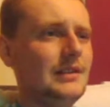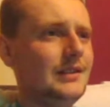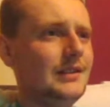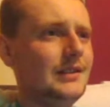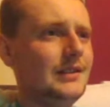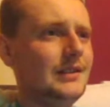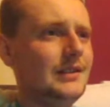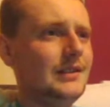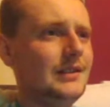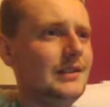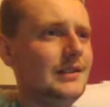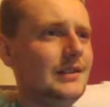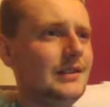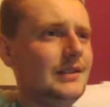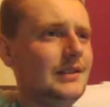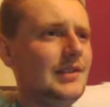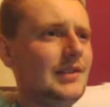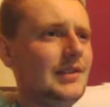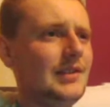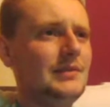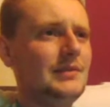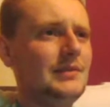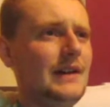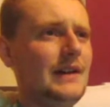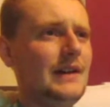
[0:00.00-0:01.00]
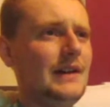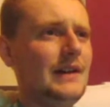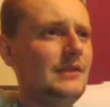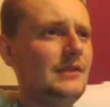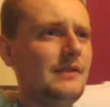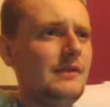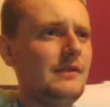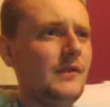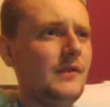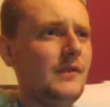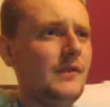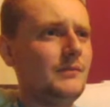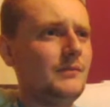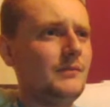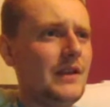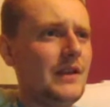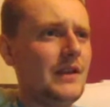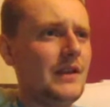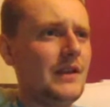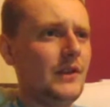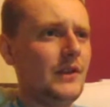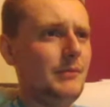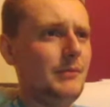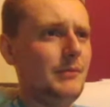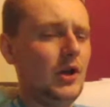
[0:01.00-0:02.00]
can't seem to find a rhythm,
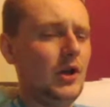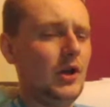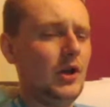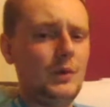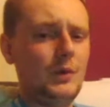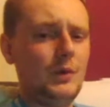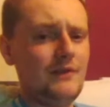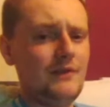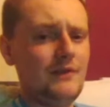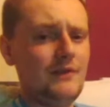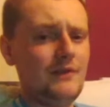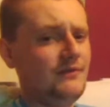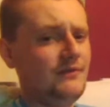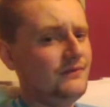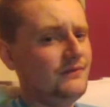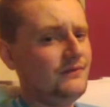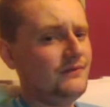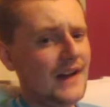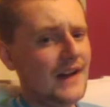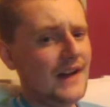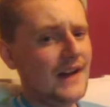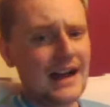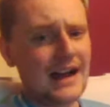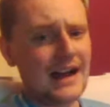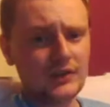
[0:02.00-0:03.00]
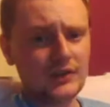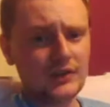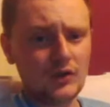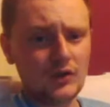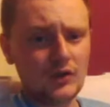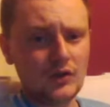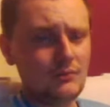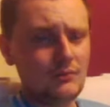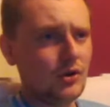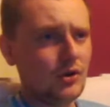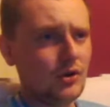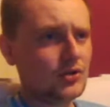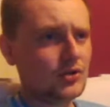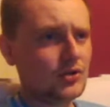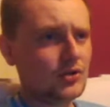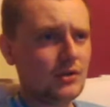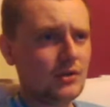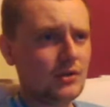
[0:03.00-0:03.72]
giving the ball away far too much.